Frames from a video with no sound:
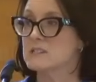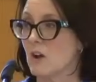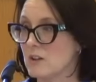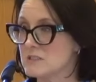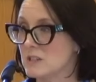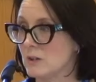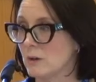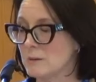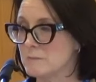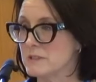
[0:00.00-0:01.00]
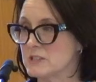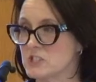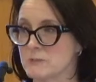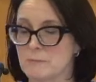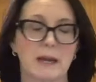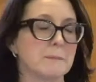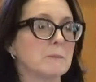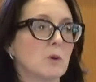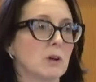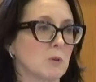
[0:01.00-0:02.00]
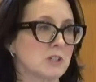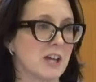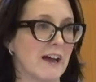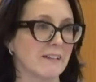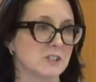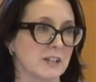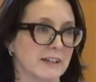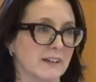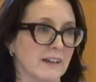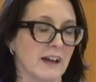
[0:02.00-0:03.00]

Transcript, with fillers: also um, becoming more and more challenging,